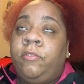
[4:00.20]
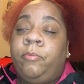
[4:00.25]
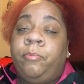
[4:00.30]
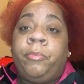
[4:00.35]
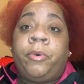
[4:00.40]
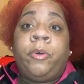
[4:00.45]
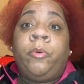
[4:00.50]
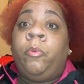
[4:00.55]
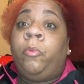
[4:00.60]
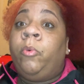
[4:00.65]

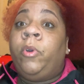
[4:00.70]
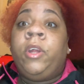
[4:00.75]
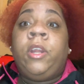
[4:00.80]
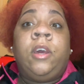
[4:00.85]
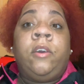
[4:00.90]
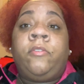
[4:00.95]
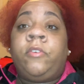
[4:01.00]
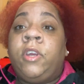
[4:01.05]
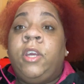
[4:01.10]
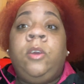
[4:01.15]
but
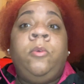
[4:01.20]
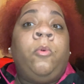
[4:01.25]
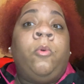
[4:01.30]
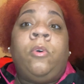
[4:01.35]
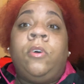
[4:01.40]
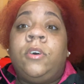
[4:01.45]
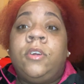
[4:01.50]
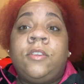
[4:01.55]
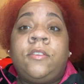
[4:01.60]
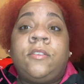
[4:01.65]
whenever he
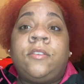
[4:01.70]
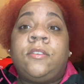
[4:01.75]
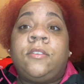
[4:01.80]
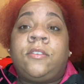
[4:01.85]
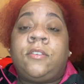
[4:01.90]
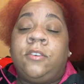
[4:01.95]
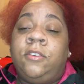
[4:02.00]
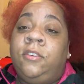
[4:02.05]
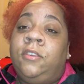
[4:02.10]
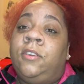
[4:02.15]
wants.
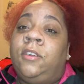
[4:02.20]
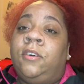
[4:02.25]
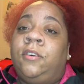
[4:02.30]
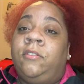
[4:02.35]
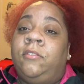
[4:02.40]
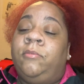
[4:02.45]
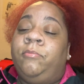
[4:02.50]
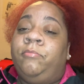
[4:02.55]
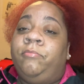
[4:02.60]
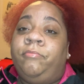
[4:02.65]
So you
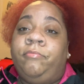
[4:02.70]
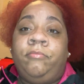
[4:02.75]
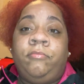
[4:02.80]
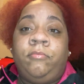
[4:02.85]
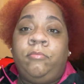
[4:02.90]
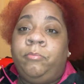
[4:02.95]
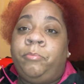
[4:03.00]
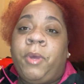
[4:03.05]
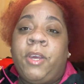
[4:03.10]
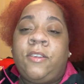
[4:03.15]
know,
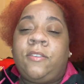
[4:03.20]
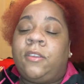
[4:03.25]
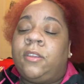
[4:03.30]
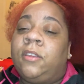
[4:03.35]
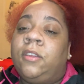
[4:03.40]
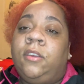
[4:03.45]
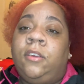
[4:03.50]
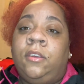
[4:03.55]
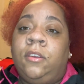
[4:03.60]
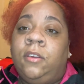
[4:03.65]

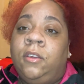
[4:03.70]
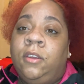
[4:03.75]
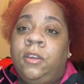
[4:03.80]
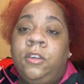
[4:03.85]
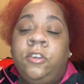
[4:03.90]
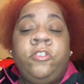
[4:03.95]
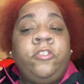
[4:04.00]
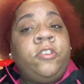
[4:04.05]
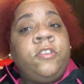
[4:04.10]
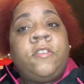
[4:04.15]
basically
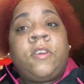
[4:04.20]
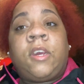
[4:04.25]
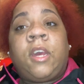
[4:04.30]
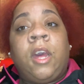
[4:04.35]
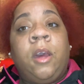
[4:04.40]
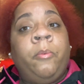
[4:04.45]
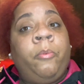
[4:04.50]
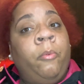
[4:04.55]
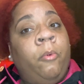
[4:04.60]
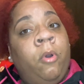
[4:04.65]
she's a
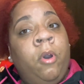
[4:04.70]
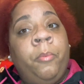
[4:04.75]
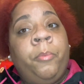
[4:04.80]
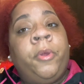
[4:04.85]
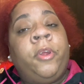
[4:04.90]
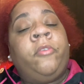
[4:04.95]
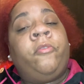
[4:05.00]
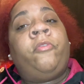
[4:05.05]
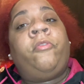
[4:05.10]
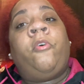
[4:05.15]
kept
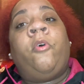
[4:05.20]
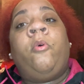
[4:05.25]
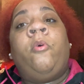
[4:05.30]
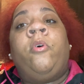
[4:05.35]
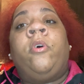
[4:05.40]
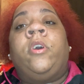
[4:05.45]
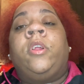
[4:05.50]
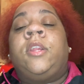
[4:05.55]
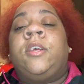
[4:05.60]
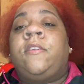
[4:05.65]
woman
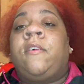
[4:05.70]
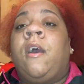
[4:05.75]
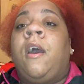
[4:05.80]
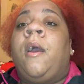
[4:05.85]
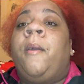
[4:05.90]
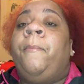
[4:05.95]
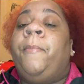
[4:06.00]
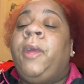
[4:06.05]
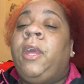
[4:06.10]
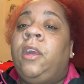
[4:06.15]
for the
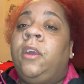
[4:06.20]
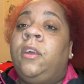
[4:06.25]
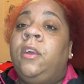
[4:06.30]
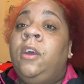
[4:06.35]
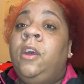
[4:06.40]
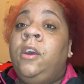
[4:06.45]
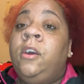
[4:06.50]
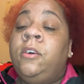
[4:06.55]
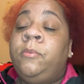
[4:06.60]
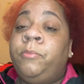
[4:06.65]
time being.
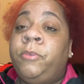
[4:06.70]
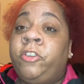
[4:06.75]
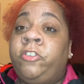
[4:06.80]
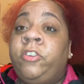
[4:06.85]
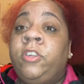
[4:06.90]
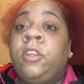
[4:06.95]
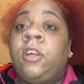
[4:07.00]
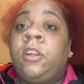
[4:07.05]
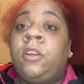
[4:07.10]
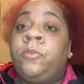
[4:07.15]
But
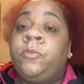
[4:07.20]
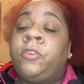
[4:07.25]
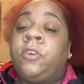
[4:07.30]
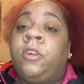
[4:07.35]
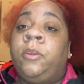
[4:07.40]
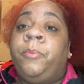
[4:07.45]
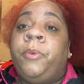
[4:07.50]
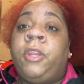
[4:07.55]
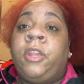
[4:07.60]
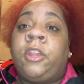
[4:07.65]
she thought it was
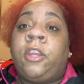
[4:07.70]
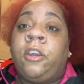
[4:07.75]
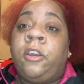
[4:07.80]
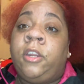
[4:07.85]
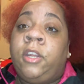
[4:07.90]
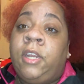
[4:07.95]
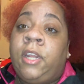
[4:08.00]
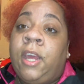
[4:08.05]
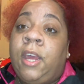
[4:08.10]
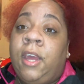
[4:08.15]
going to be
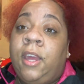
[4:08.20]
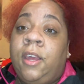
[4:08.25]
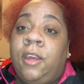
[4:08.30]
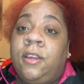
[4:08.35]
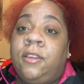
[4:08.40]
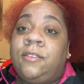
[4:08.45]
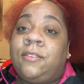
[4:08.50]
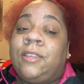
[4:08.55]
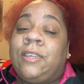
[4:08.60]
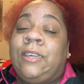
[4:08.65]
30
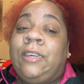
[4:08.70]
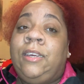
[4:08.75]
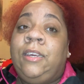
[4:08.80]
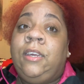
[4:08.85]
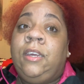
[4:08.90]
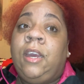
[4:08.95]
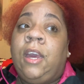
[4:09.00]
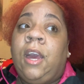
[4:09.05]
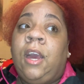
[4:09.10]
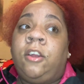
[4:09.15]
days.
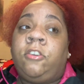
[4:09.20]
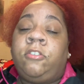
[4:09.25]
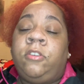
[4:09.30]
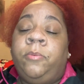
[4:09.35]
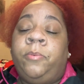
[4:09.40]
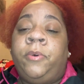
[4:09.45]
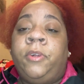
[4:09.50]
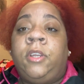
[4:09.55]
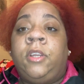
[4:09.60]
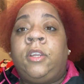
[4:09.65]
He actually
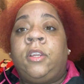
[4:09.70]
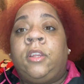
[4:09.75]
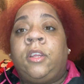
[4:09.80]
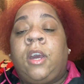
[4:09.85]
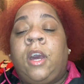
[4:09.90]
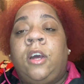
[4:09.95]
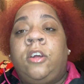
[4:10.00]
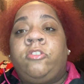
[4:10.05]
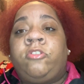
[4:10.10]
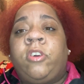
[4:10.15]
put it in the
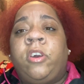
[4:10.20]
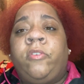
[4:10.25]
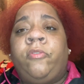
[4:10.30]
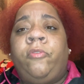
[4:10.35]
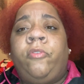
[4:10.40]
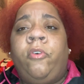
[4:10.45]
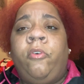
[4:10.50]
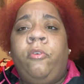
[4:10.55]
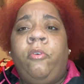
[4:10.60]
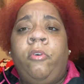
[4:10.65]
contract
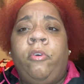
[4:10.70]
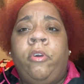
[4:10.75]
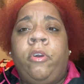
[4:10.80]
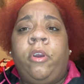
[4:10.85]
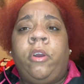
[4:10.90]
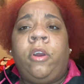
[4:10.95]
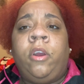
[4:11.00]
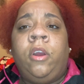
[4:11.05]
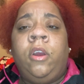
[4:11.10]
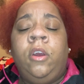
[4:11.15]

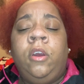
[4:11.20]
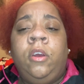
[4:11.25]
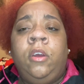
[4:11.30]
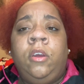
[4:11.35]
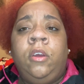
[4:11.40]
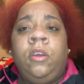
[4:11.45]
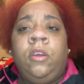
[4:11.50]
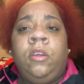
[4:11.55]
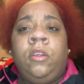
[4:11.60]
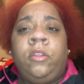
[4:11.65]
for
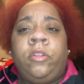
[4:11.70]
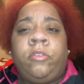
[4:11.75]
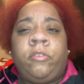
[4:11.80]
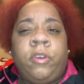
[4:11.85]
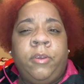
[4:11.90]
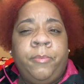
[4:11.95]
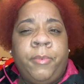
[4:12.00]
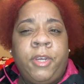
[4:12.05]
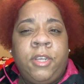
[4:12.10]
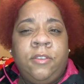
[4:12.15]

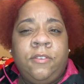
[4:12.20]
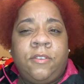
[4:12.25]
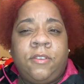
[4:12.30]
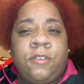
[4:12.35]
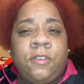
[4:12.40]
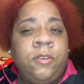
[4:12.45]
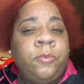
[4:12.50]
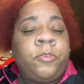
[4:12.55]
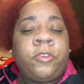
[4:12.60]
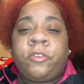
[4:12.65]
3 months.
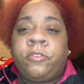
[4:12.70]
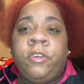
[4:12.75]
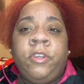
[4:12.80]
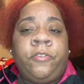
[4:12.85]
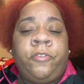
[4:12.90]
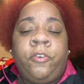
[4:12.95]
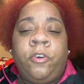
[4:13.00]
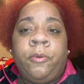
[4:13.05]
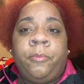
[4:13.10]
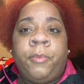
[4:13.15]
It was 3 to
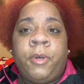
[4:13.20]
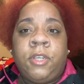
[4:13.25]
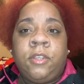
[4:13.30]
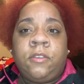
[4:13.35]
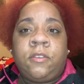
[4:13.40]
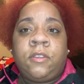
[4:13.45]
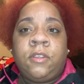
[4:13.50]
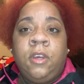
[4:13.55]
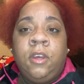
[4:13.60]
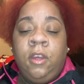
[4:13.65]
4
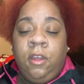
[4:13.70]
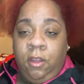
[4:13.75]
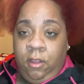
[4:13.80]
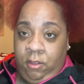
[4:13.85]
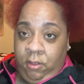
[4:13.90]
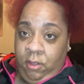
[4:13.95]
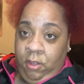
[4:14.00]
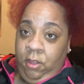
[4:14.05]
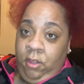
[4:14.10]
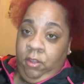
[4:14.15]
months,
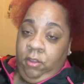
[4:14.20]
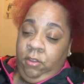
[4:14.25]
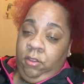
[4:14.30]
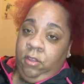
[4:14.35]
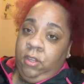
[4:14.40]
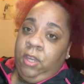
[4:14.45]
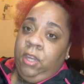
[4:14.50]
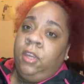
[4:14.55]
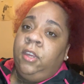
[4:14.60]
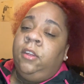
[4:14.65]

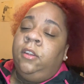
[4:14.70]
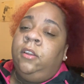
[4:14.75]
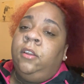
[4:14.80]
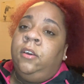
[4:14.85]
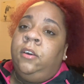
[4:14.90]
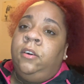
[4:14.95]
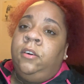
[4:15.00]
and